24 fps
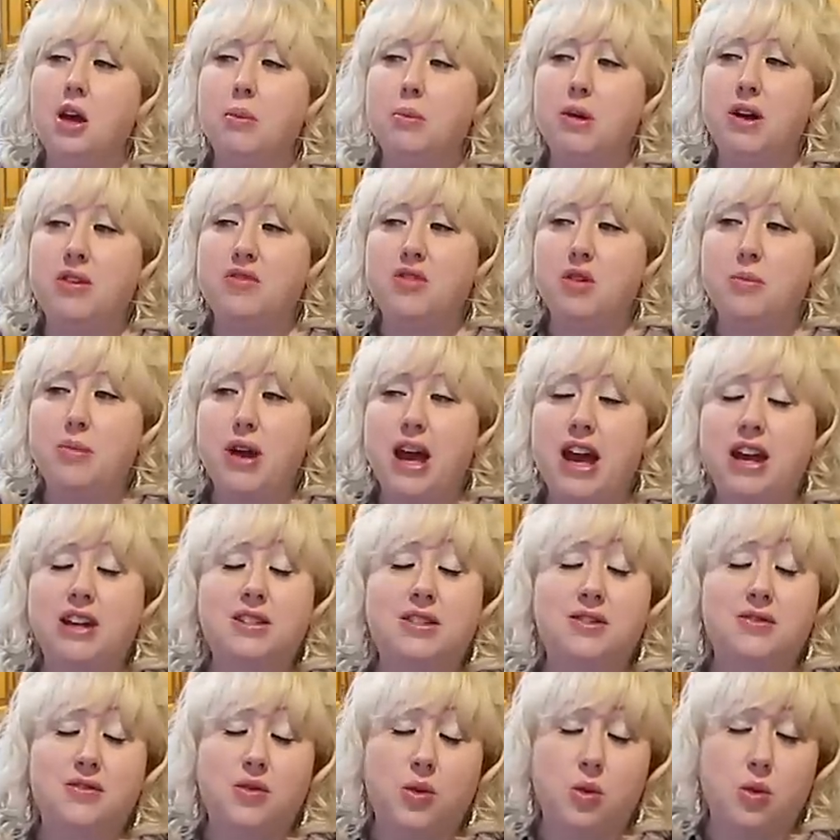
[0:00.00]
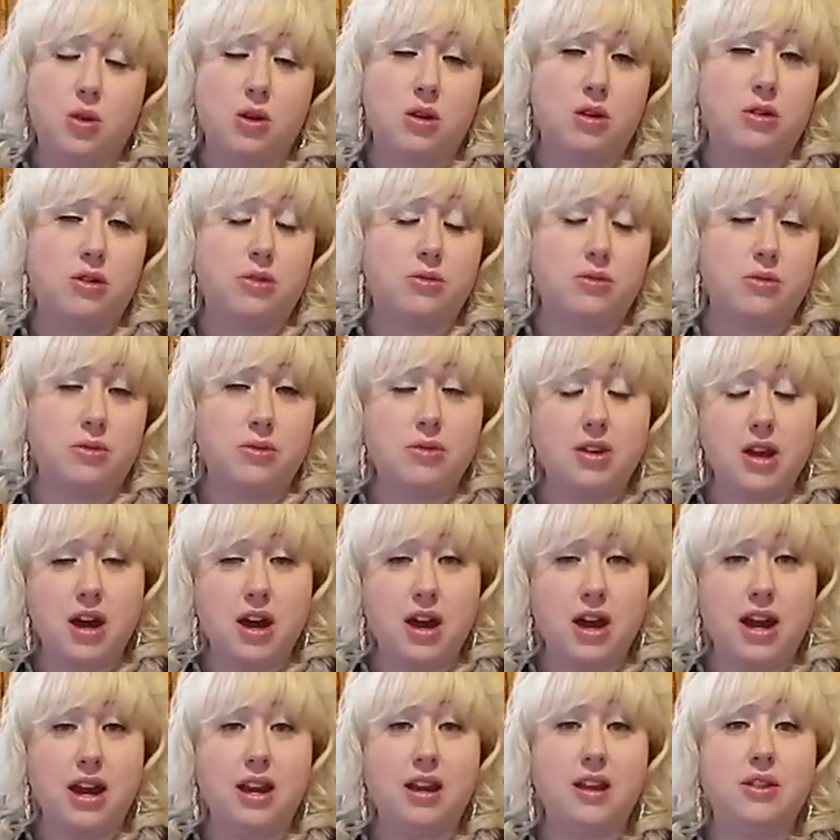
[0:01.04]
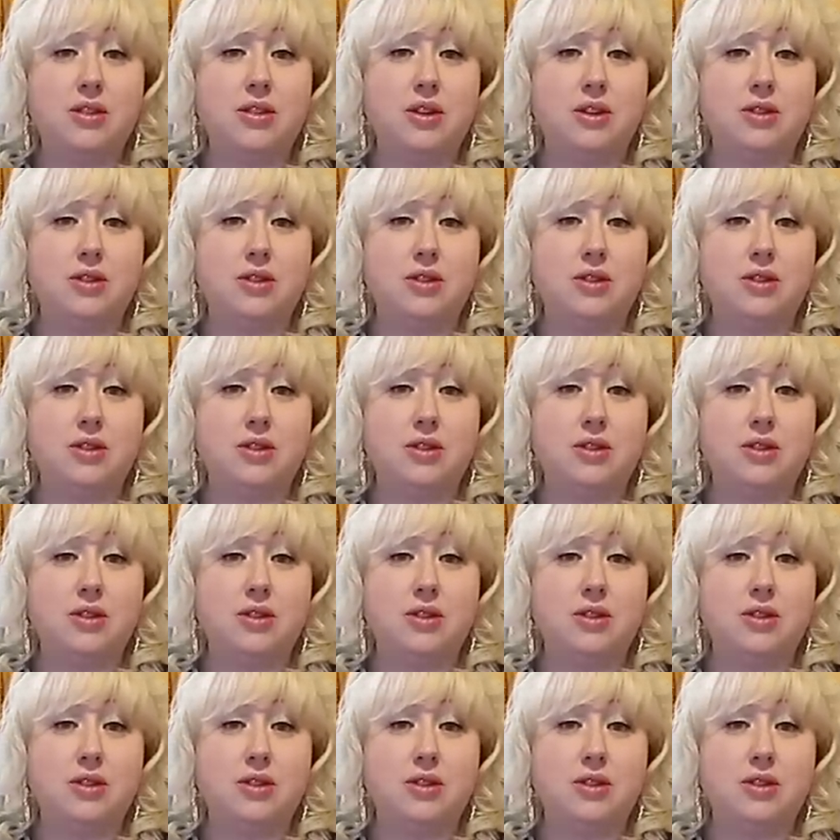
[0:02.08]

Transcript: But for packs four through nine,